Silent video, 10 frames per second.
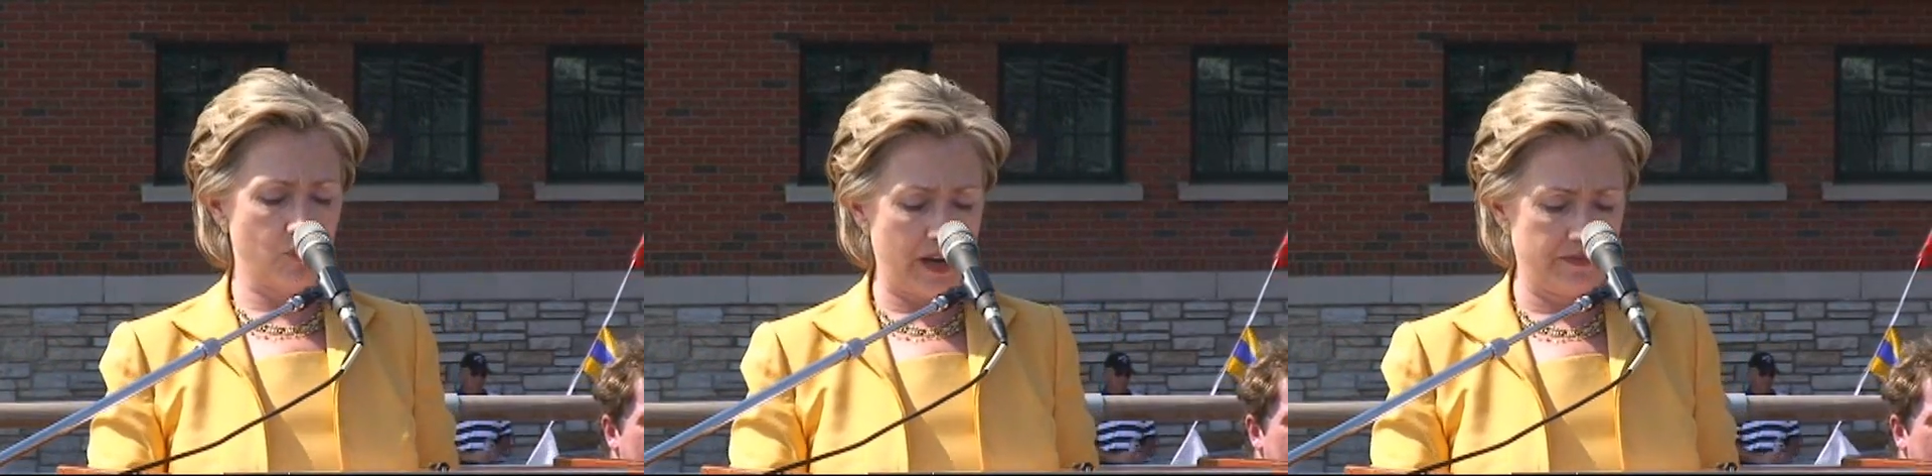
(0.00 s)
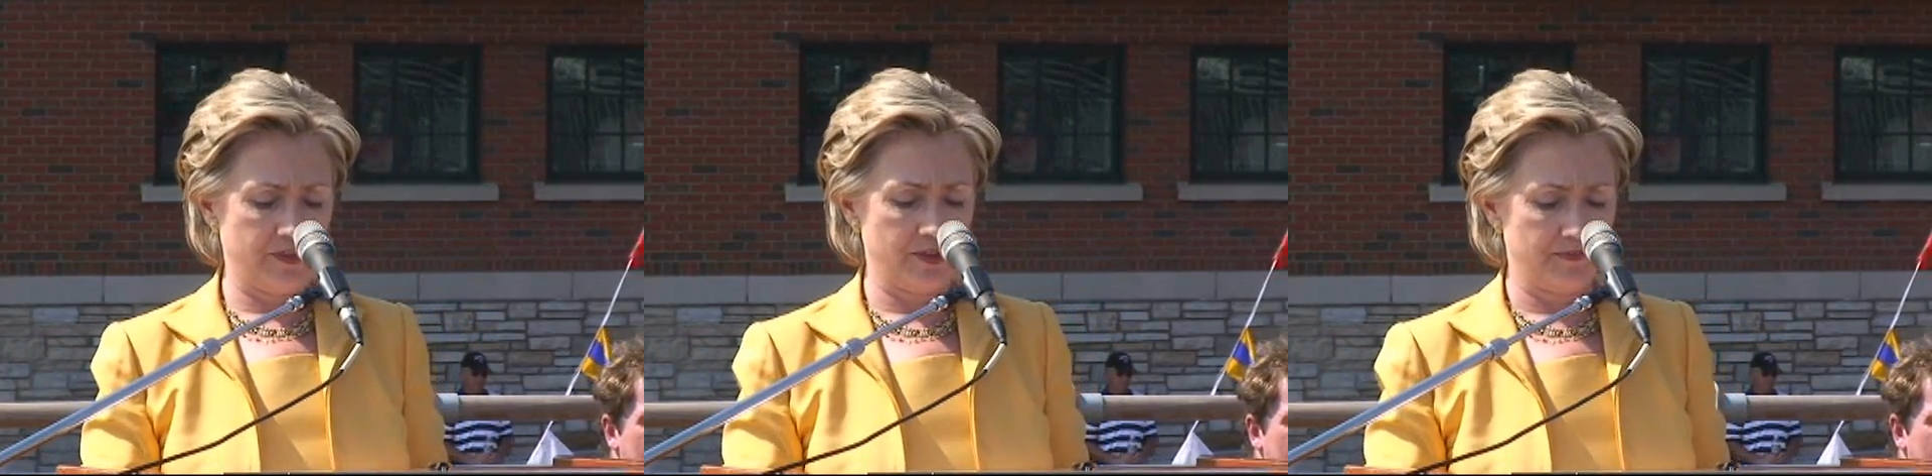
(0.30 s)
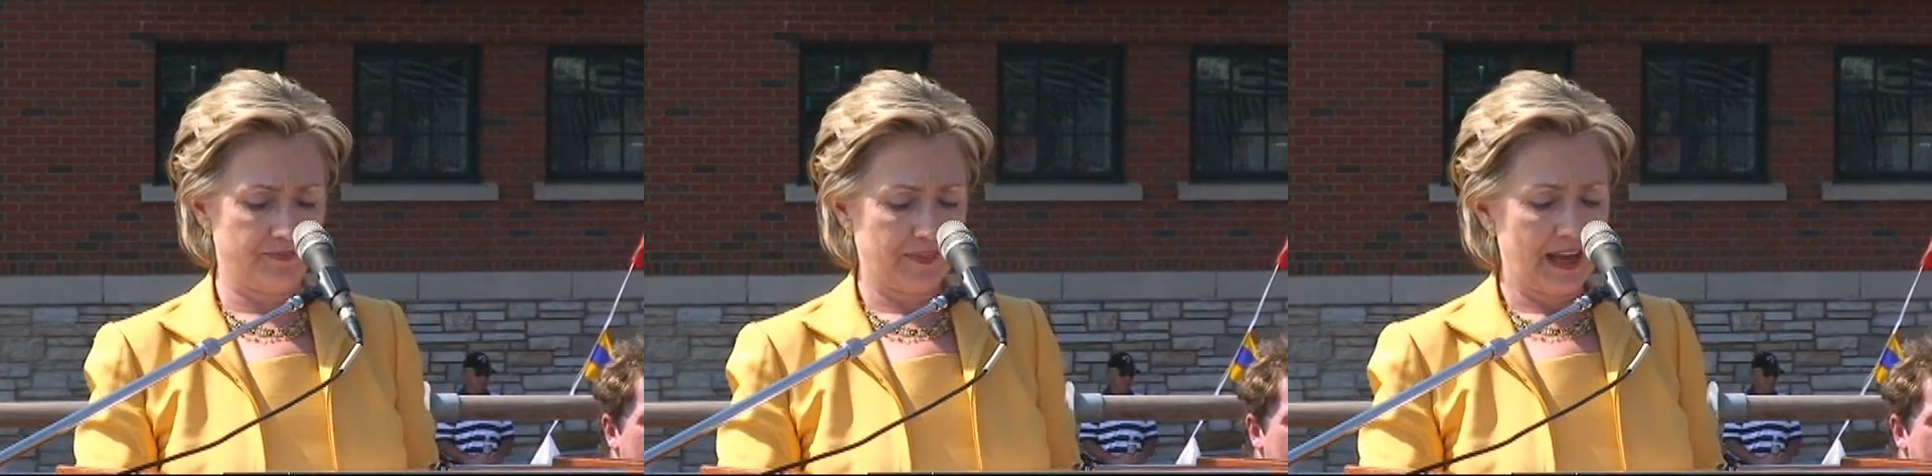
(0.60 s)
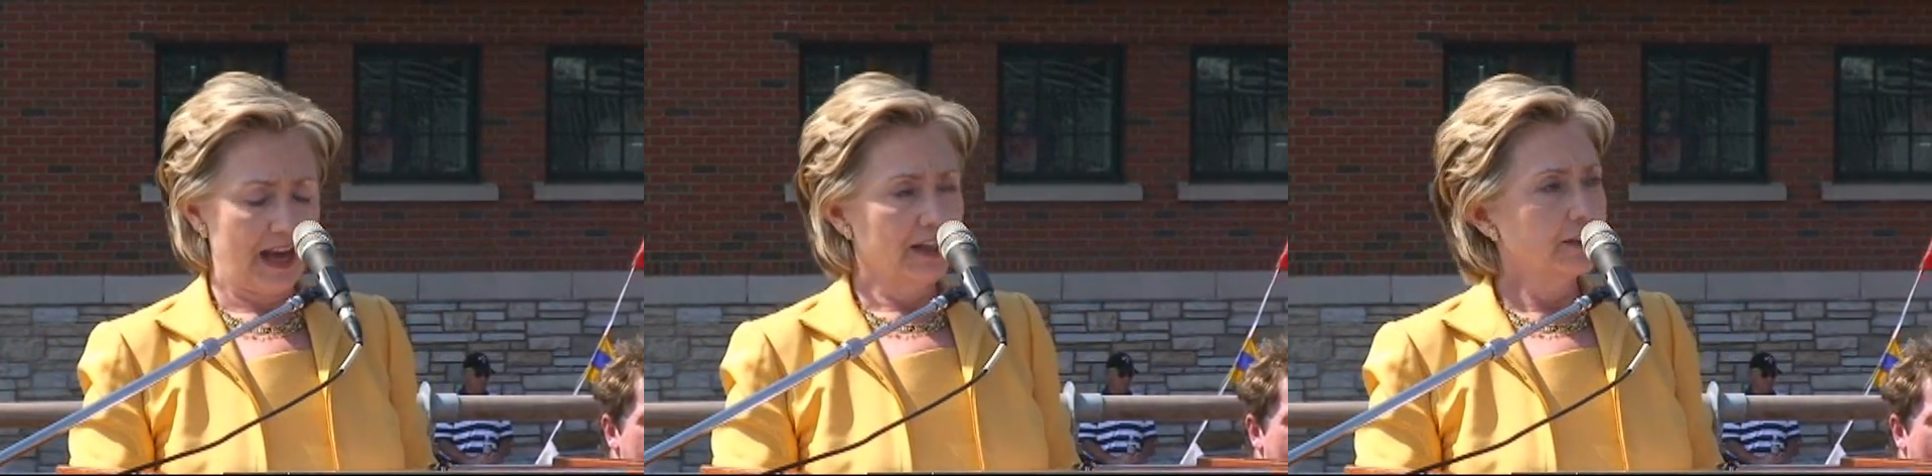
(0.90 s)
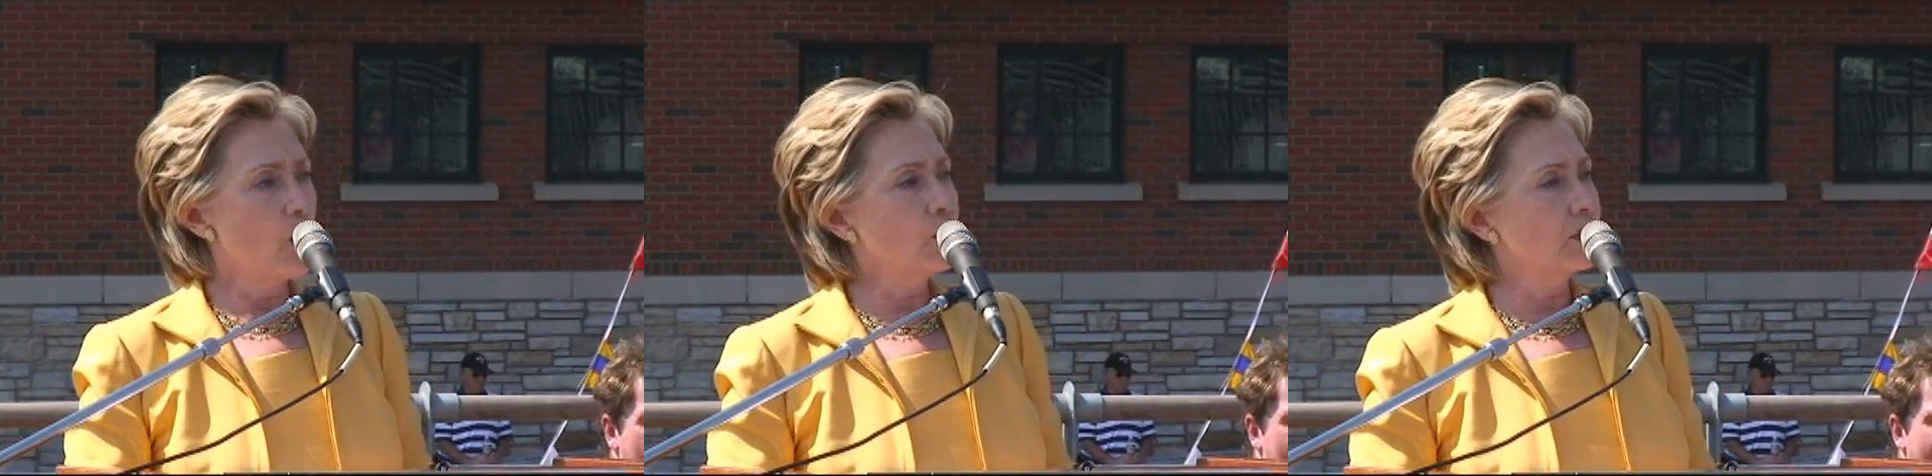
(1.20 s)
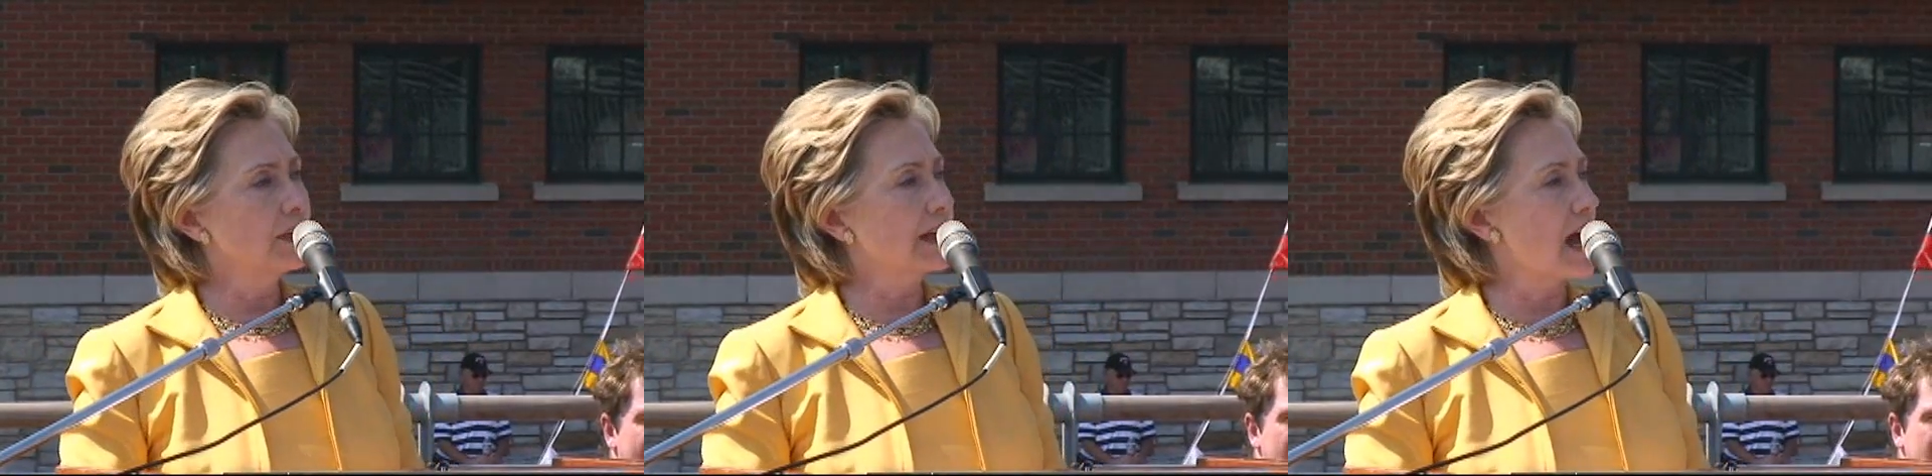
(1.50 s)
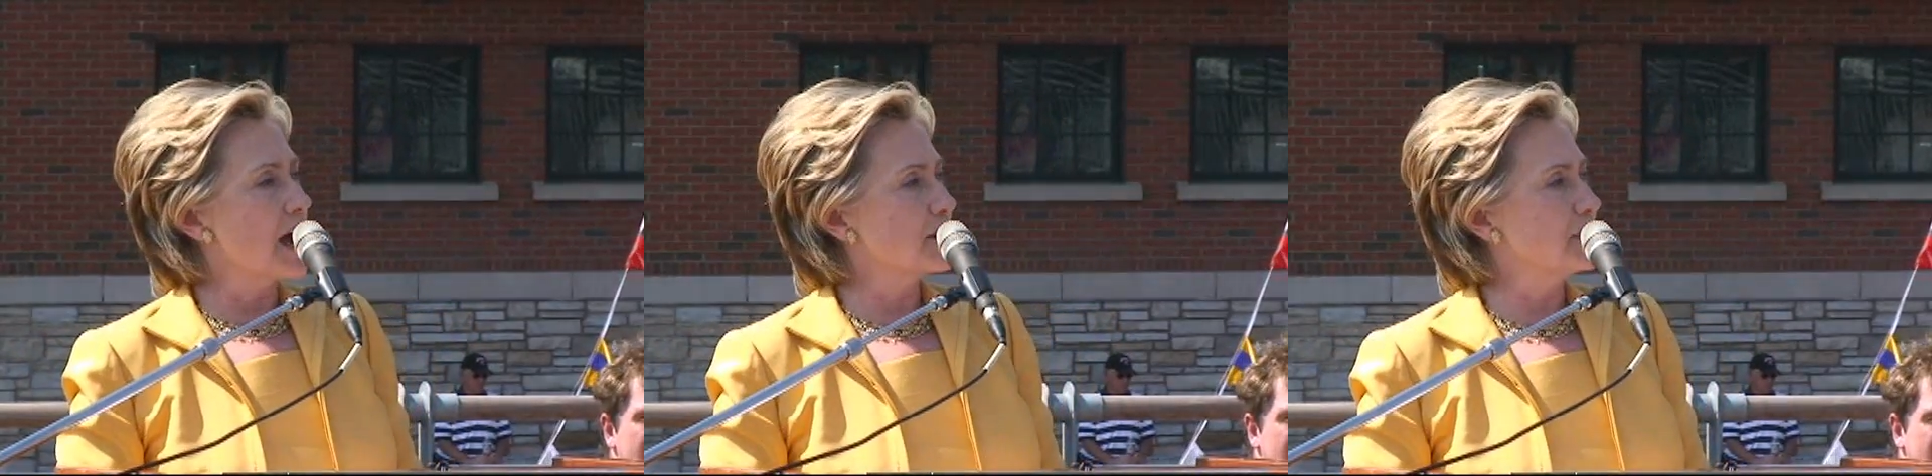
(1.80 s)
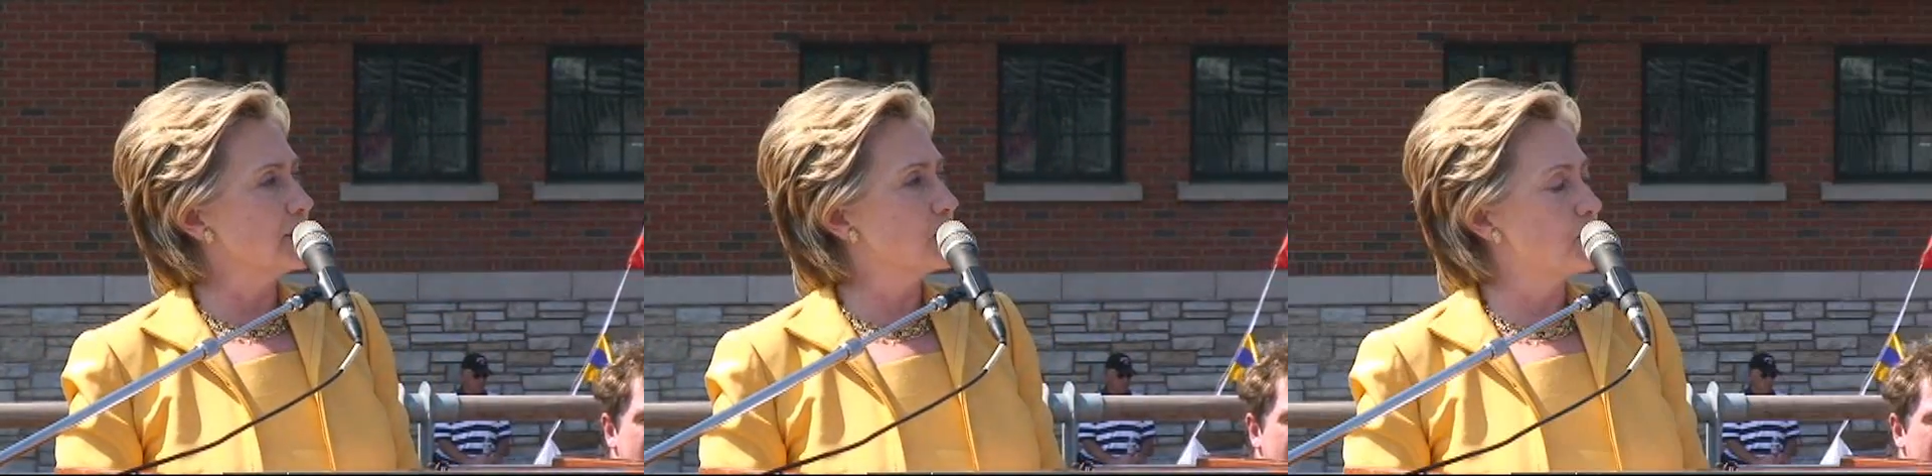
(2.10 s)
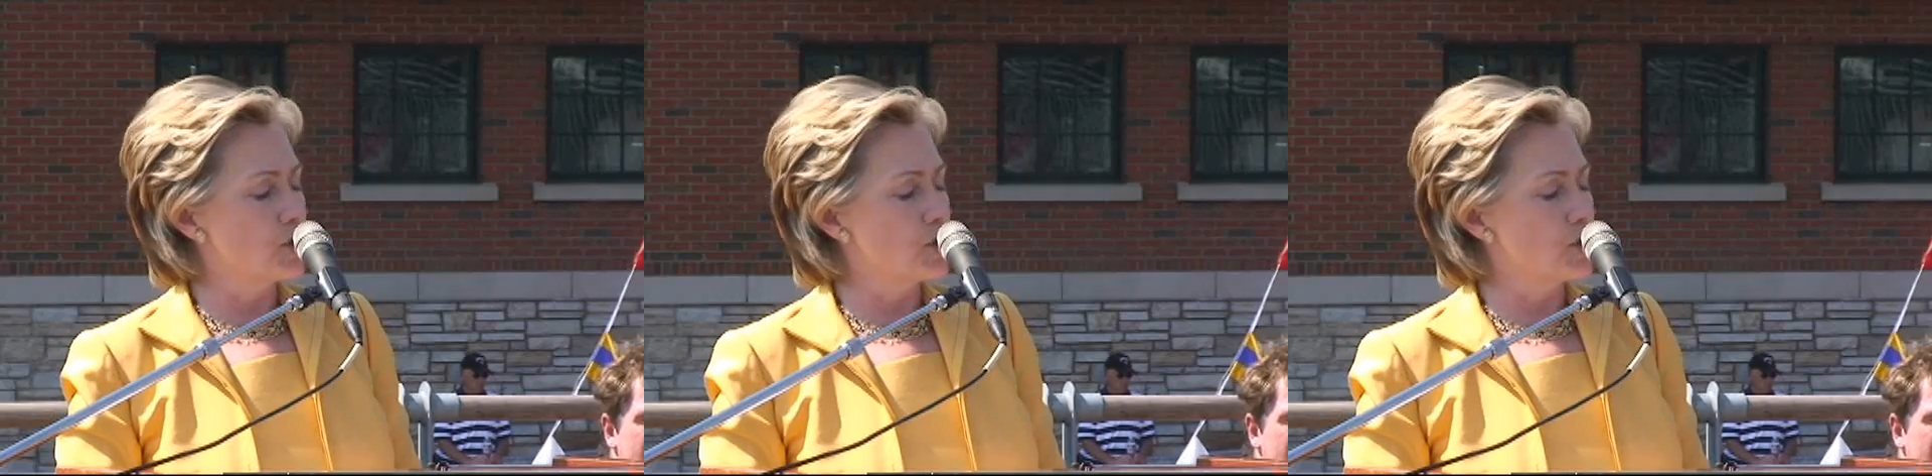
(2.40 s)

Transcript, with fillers: wavered. Local economies